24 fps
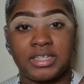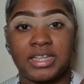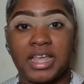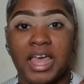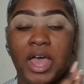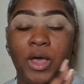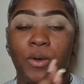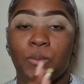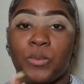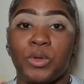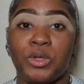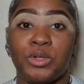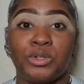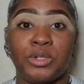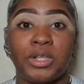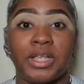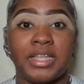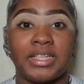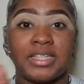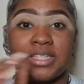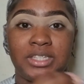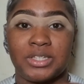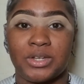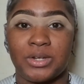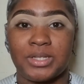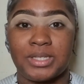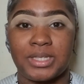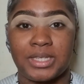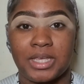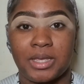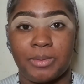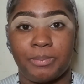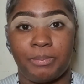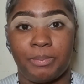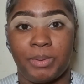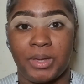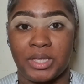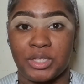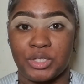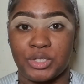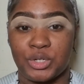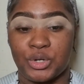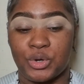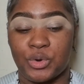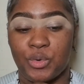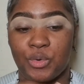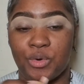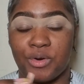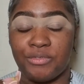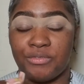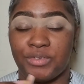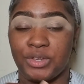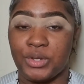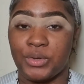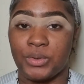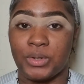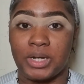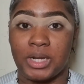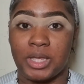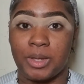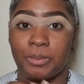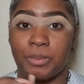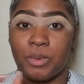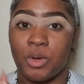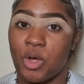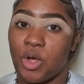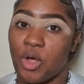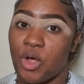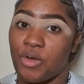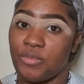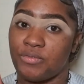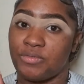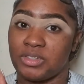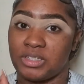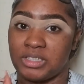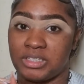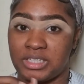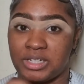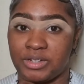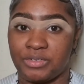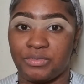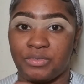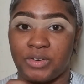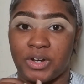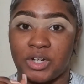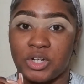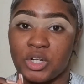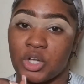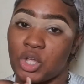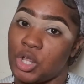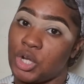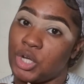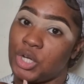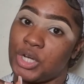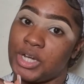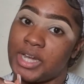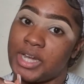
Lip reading: I will insert a picture or a video clip of the different colored